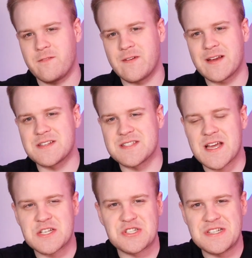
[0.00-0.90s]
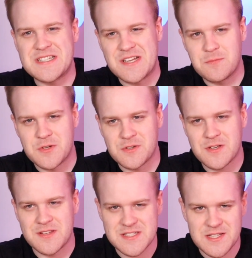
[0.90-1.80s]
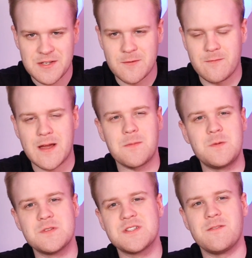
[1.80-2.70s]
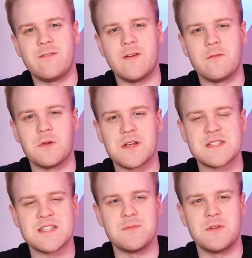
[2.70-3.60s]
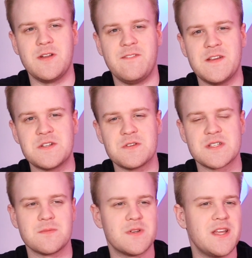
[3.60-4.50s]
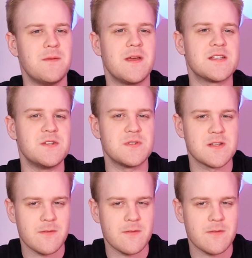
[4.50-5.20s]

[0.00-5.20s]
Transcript: fact, it's actually Tim Cook, the CEO of Apple's, favorite accessibility feature, something that he makes use of